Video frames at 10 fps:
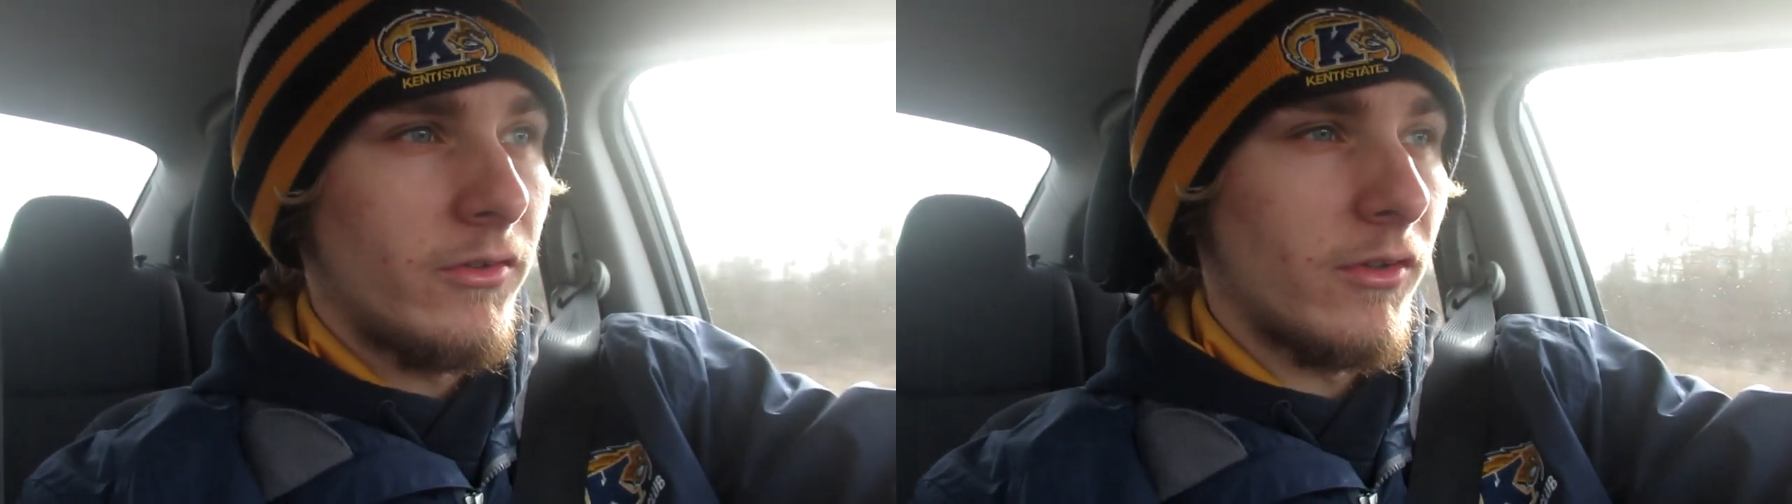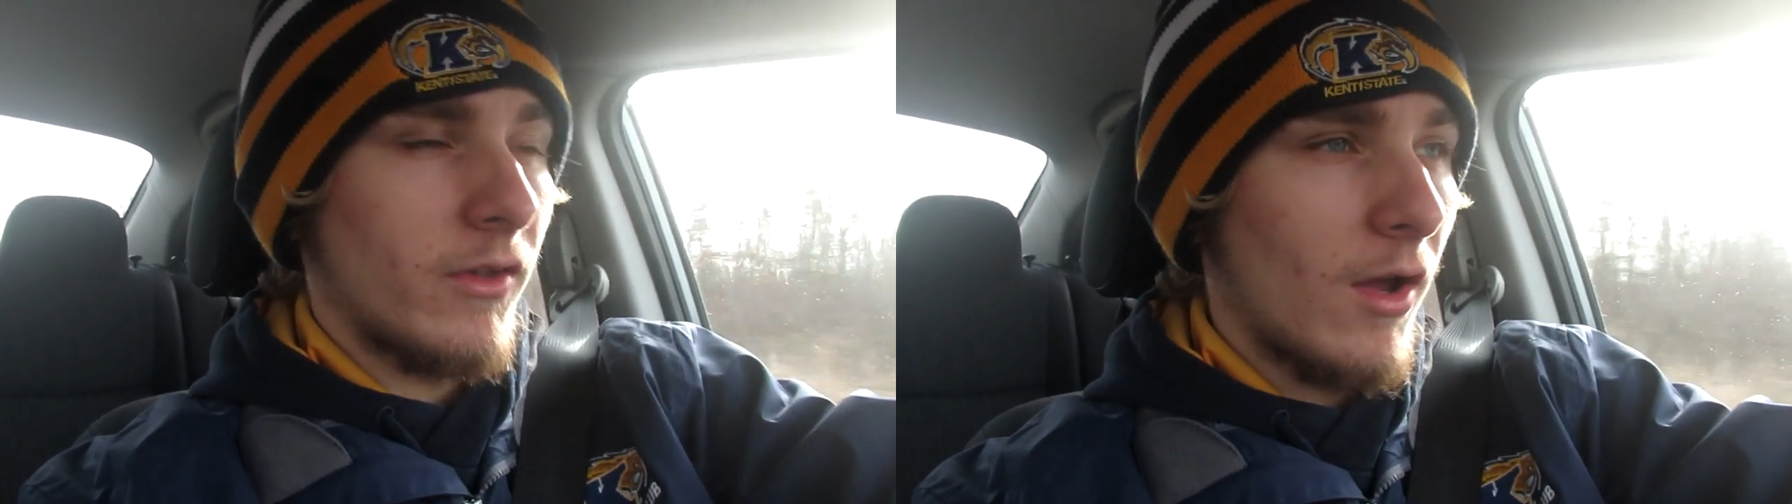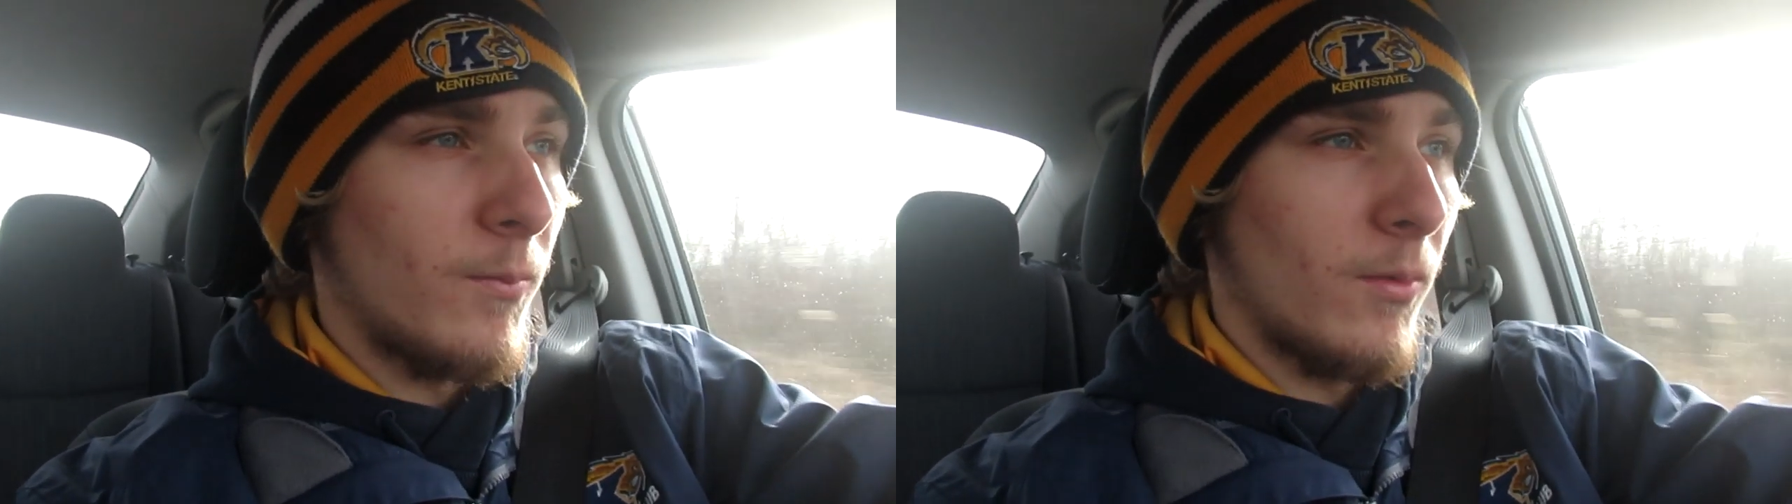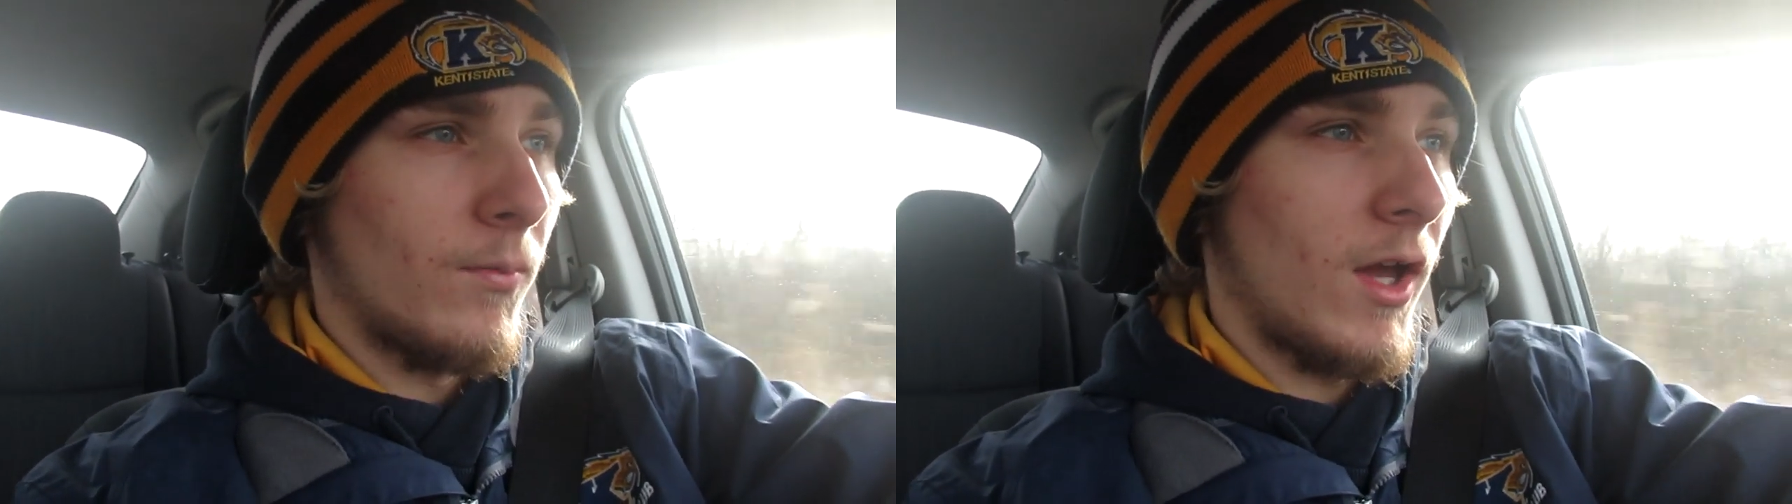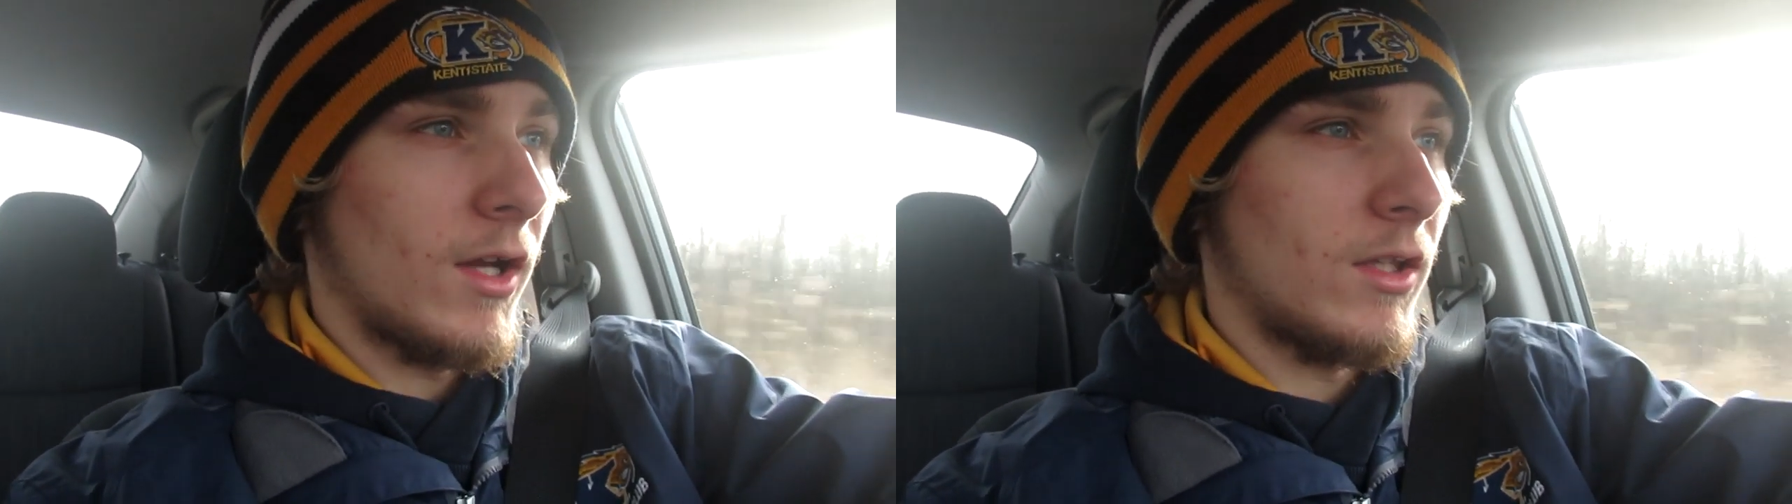since I've been
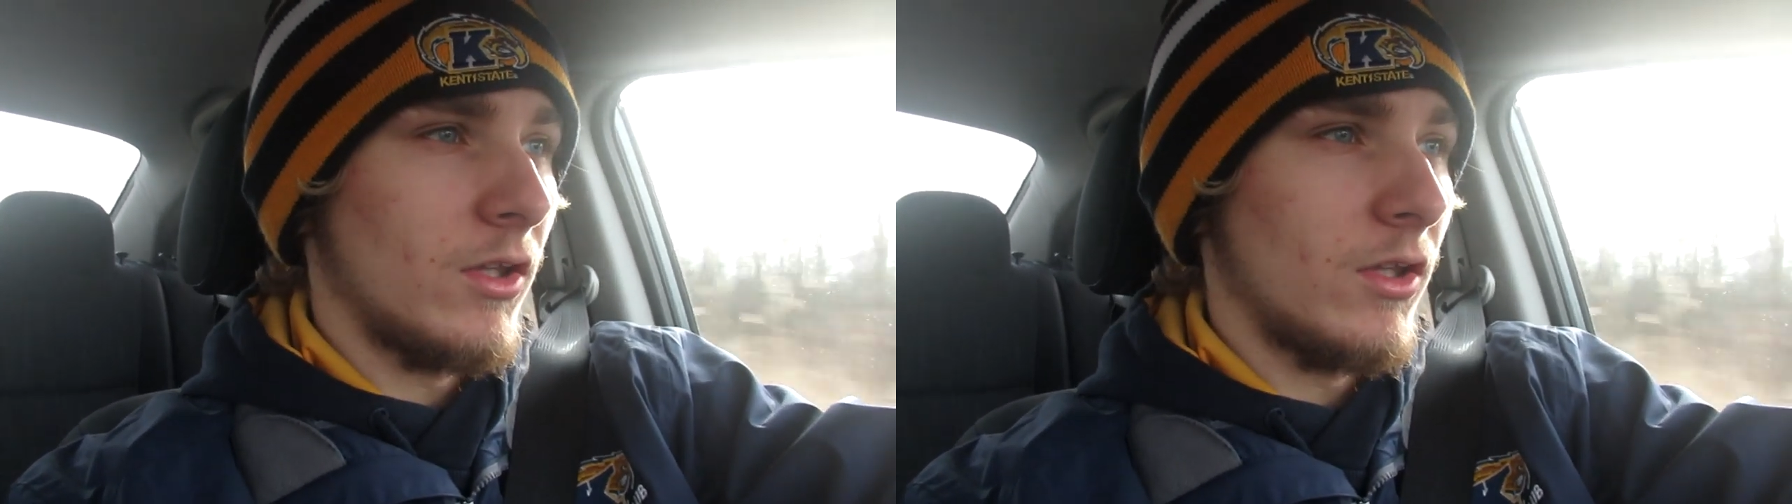back